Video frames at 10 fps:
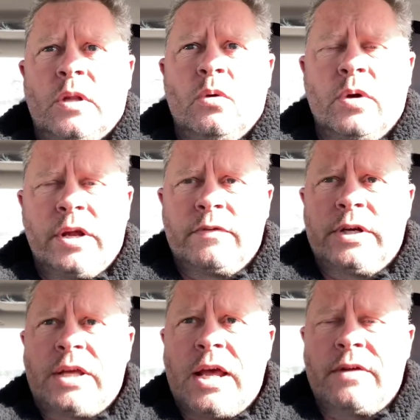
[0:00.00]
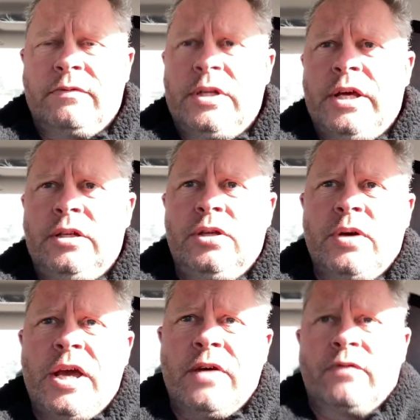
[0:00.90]
Whatever kind of debt you
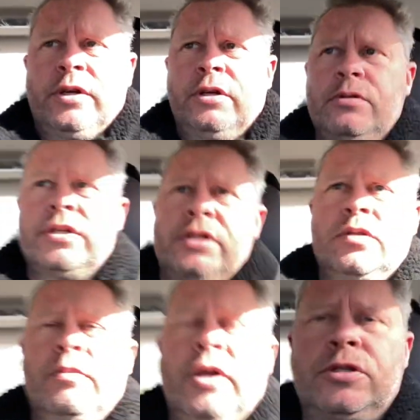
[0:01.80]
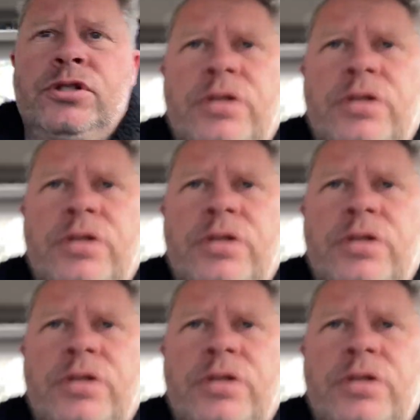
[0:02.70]
have, reduce it as much as you